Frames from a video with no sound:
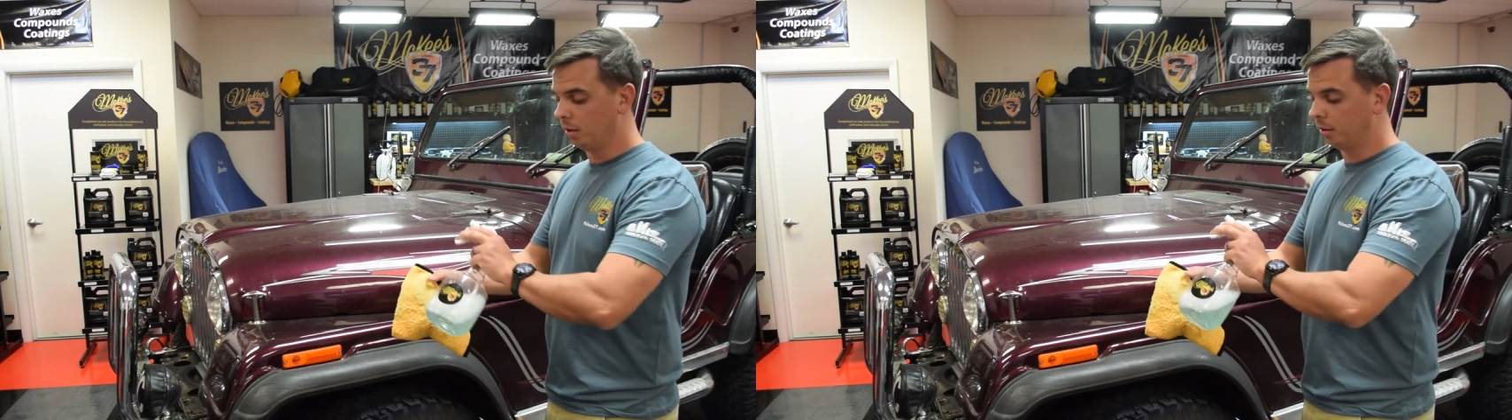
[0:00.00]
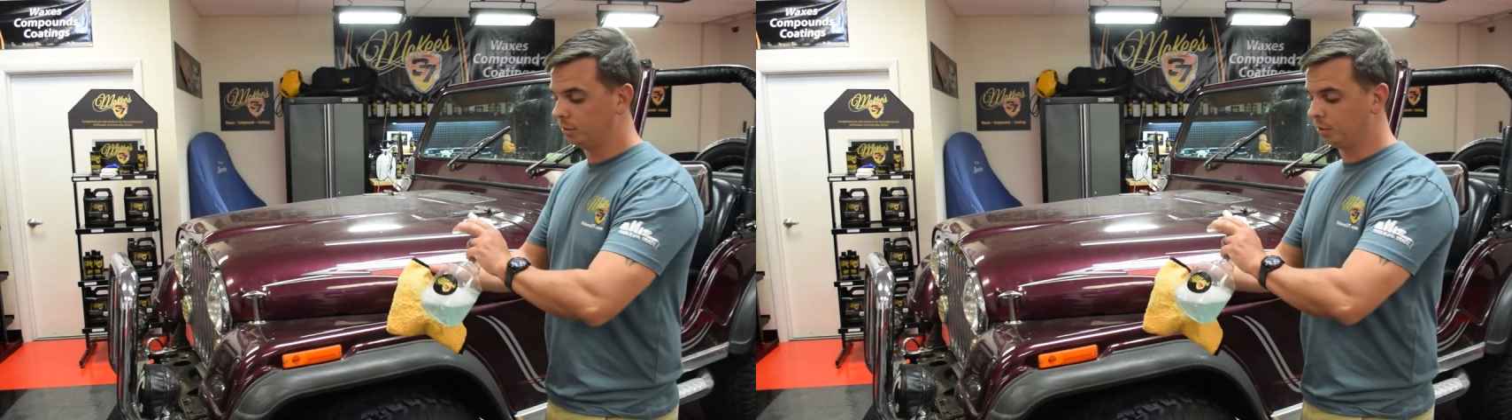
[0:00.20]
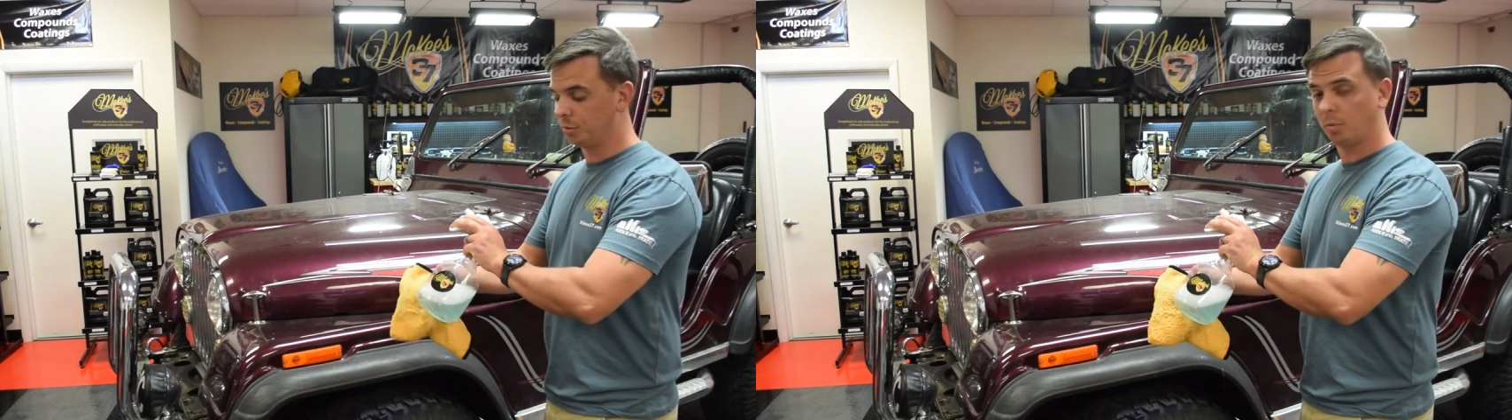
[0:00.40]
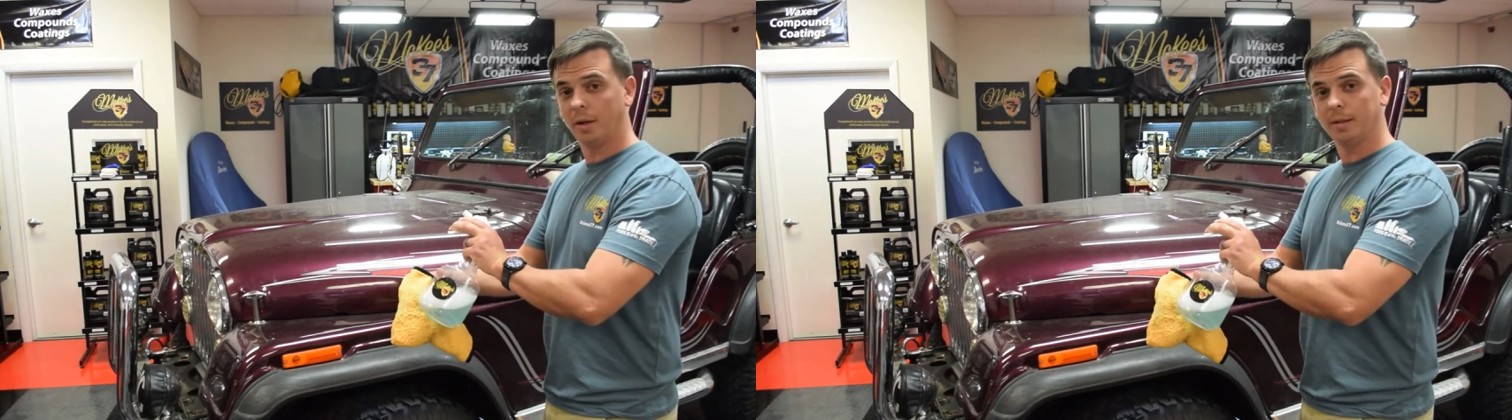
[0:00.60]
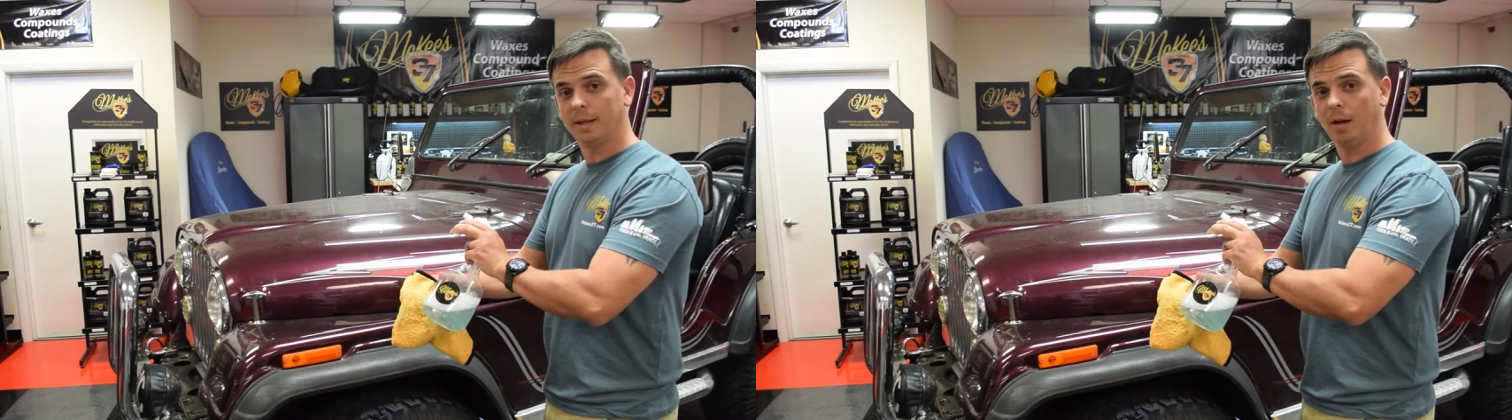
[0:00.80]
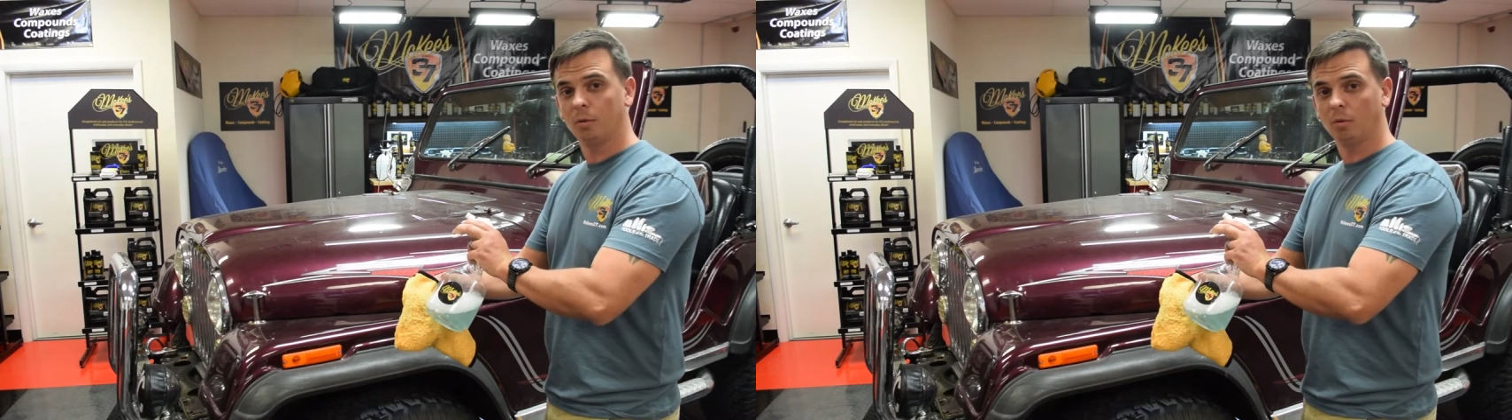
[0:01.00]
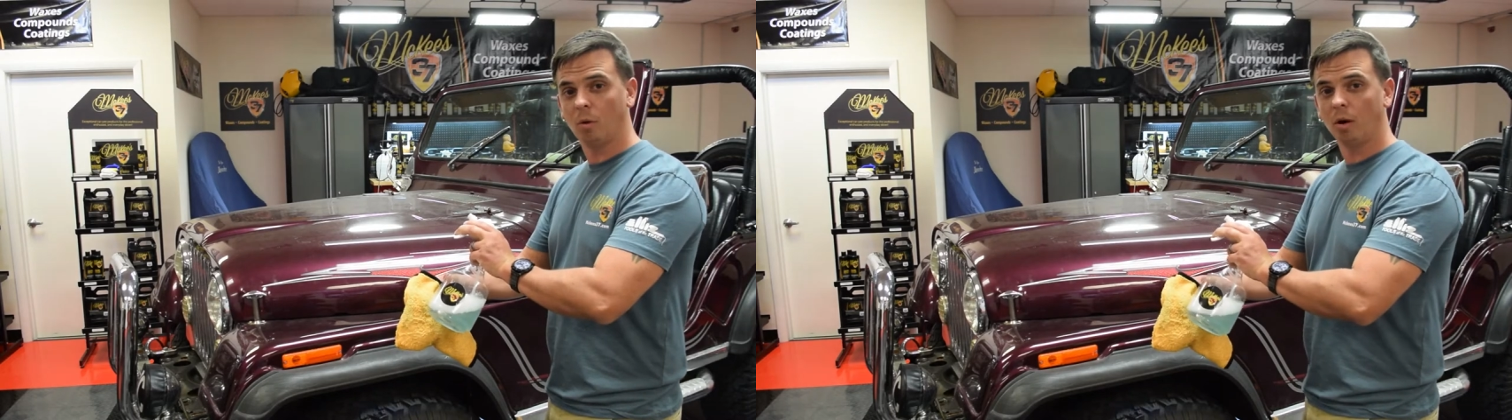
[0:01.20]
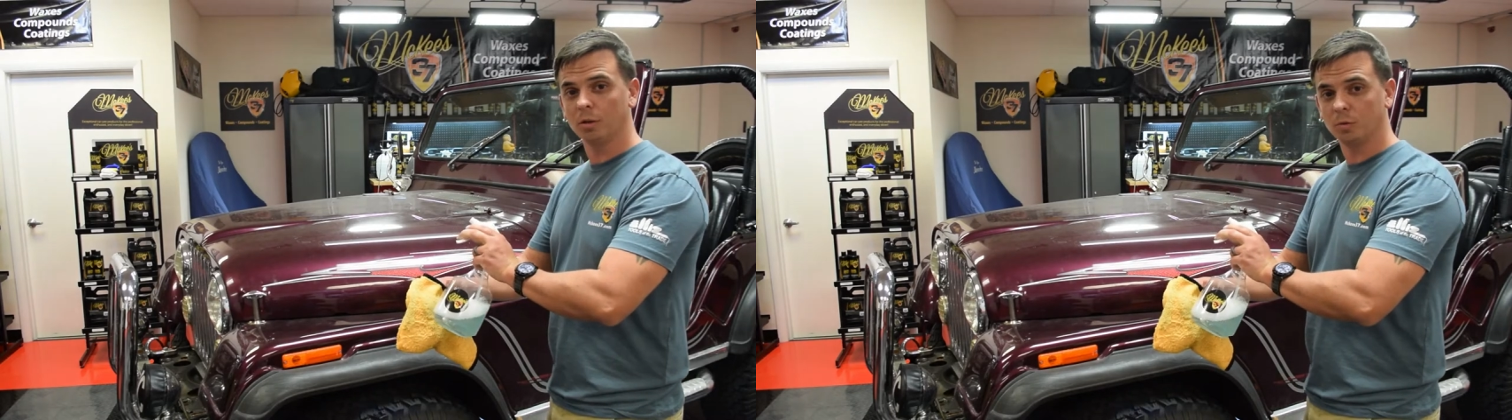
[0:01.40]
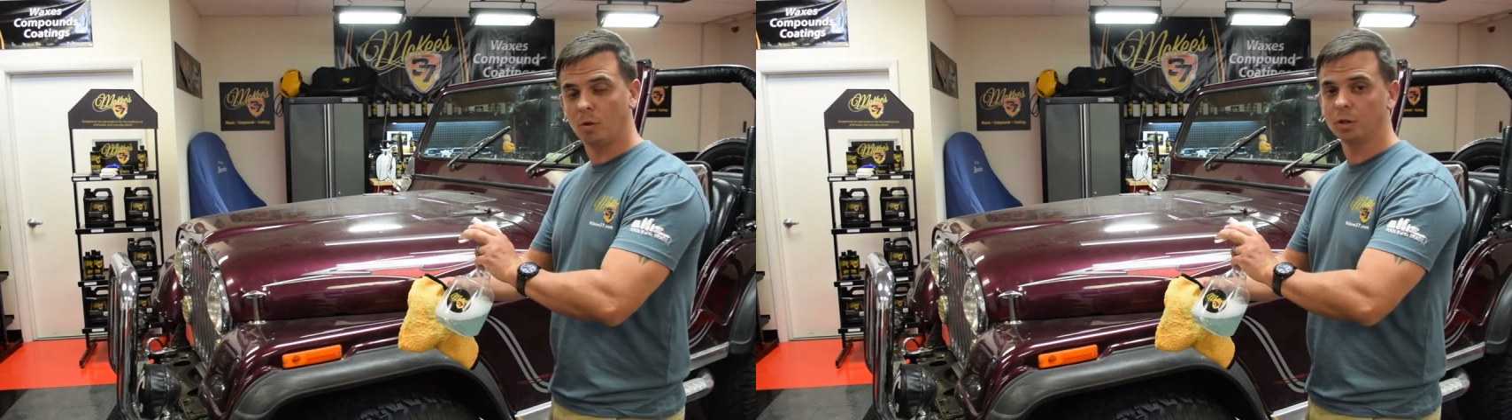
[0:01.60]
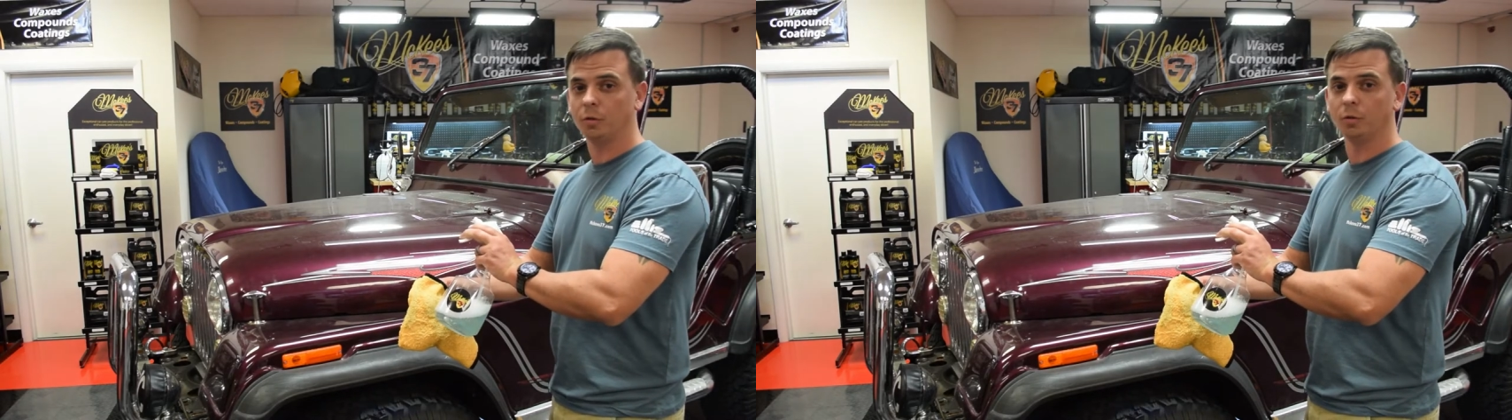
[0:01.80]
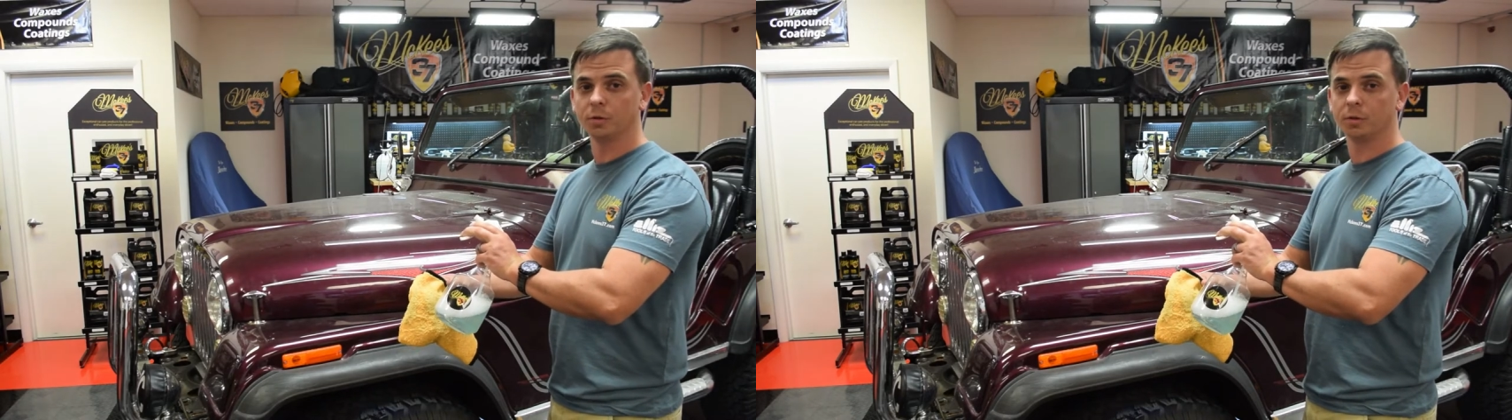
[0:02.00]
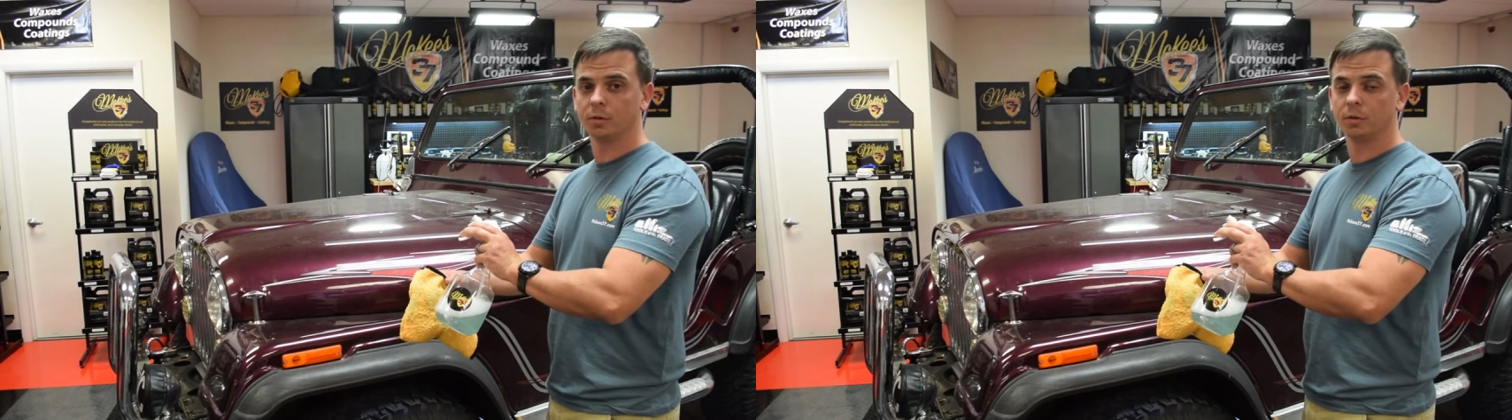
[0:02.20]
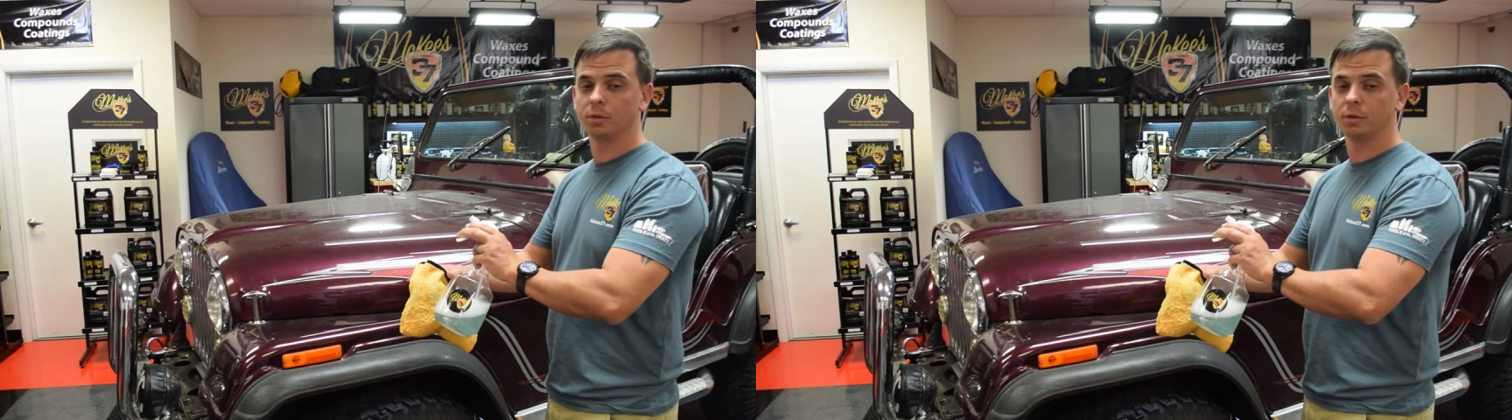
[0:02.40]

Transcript: is to spray it down with waterless wash first.